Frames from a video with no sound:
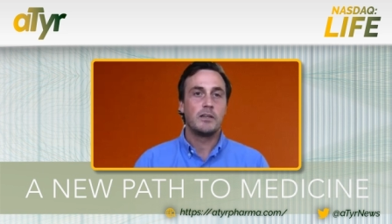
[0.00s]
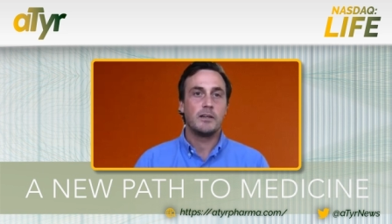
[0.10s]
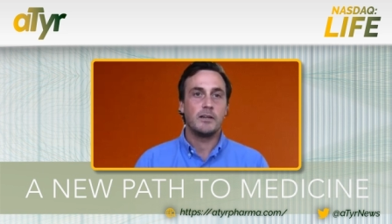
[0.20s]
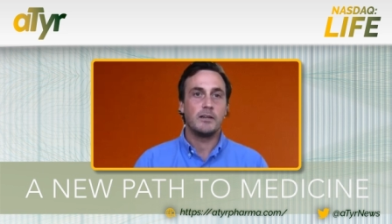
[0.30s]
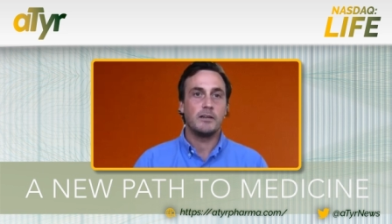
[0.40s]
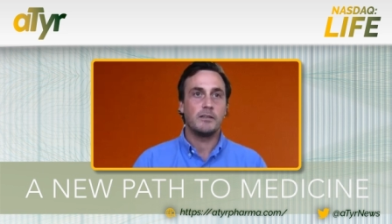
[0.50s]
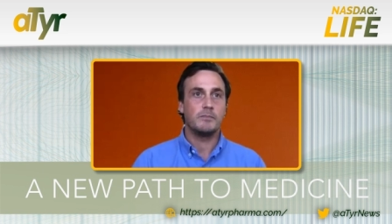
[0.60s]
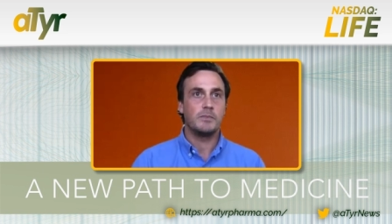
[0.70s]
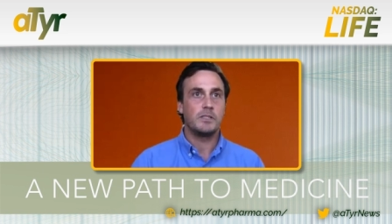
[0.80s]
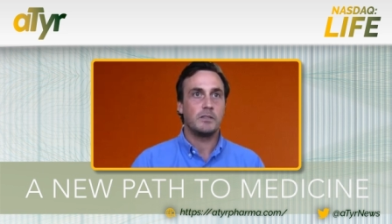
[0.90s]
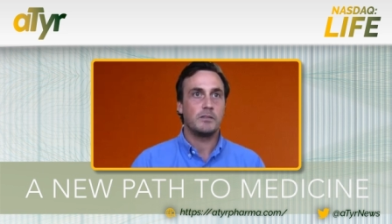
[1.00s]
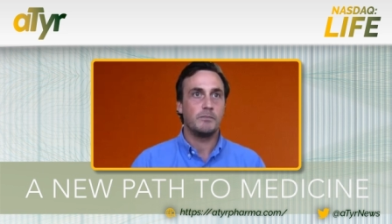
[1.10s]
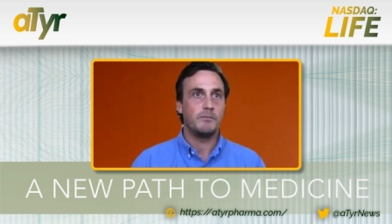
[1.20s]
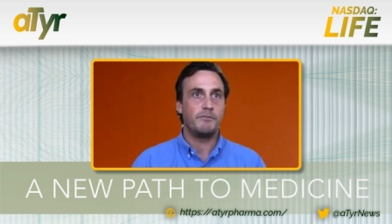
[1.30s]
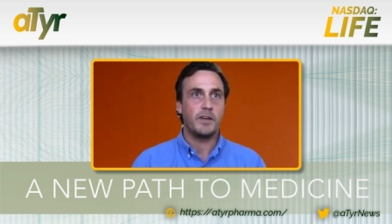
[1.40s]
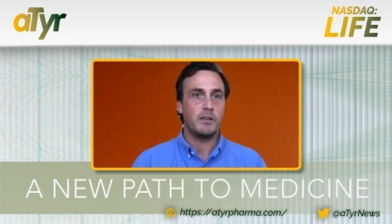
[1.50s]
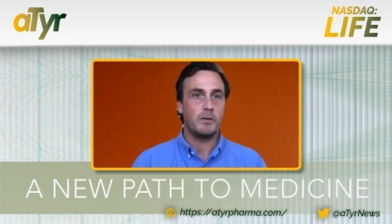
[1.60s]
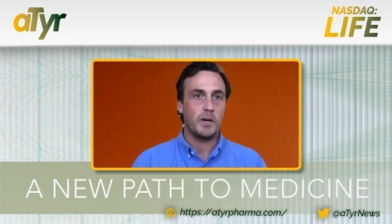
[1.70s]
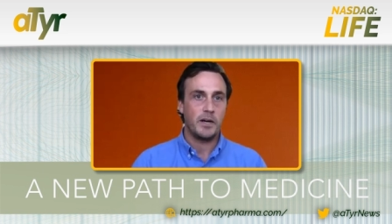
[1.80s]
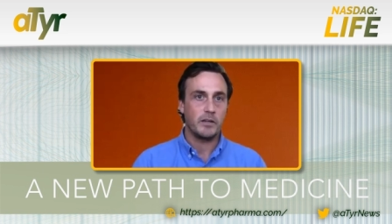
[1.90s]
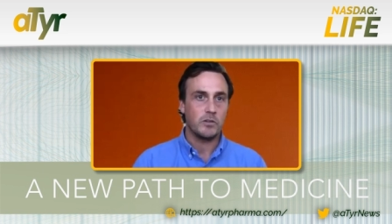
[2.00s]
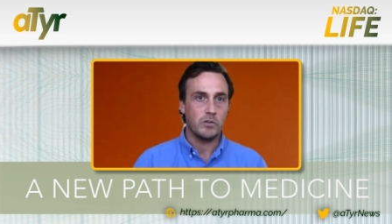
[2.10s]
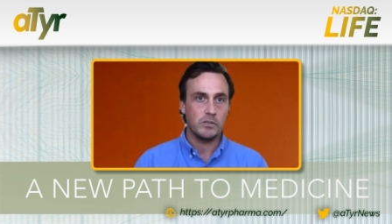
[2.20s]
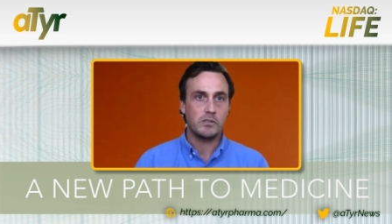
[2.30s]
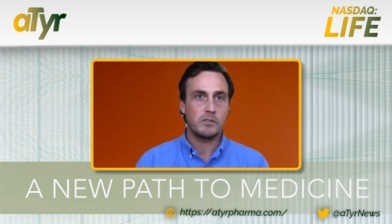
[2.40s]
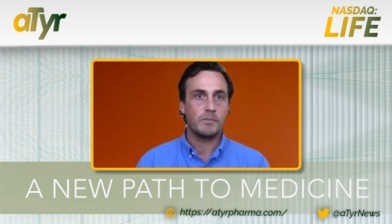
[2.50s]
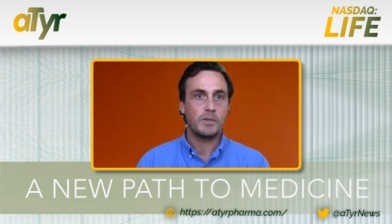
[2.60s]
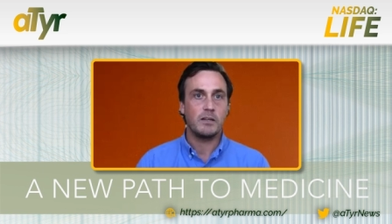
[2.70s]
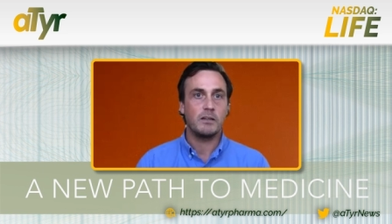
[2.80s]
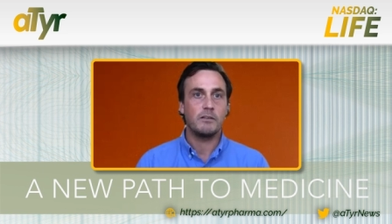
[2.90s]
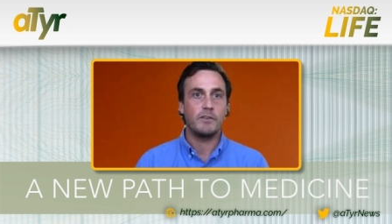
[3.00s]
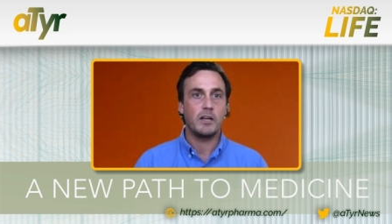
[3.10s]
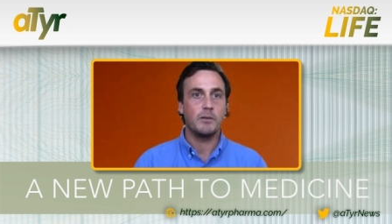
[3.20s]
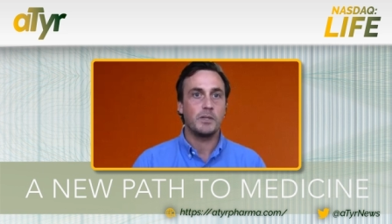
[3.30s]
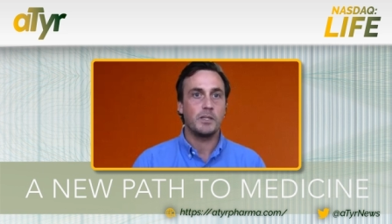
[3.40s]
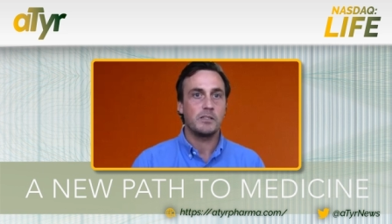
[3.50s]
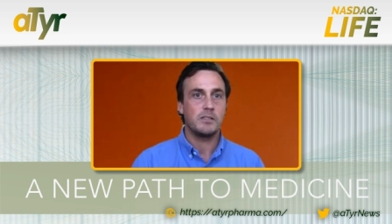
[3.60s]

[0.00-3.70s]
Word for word: uh, to feather particles can develop this oh.